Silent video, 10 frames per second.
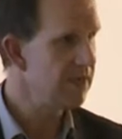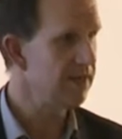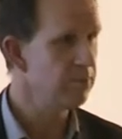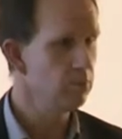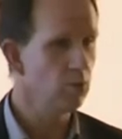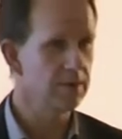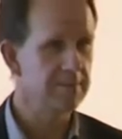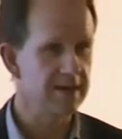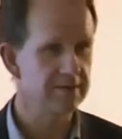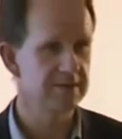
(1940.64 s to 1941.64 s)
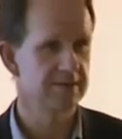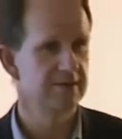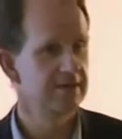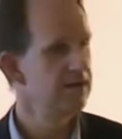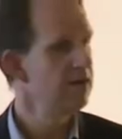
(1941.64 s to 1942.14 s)
you get up and walk about,
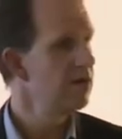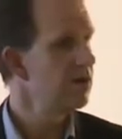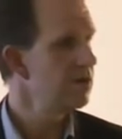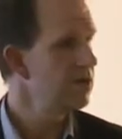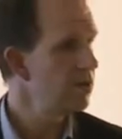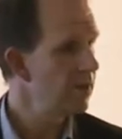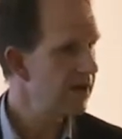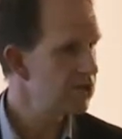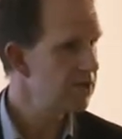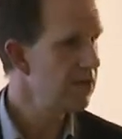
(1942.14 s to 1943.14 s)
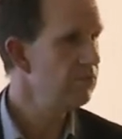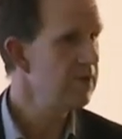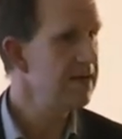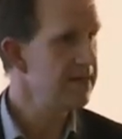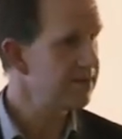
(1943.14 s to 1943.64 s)
you actually are
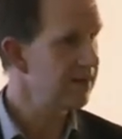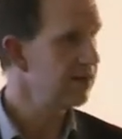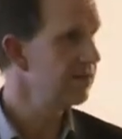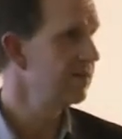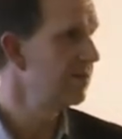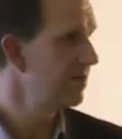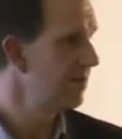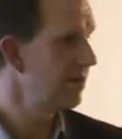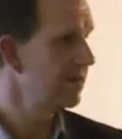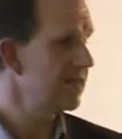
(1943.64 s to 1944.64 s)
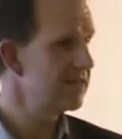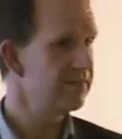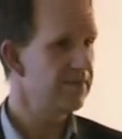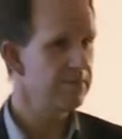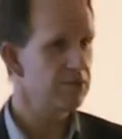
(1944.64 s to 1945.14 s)
releasing an
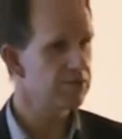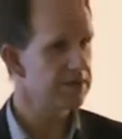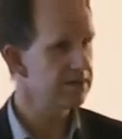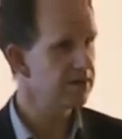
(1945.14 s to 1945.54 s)
anti-inflammatory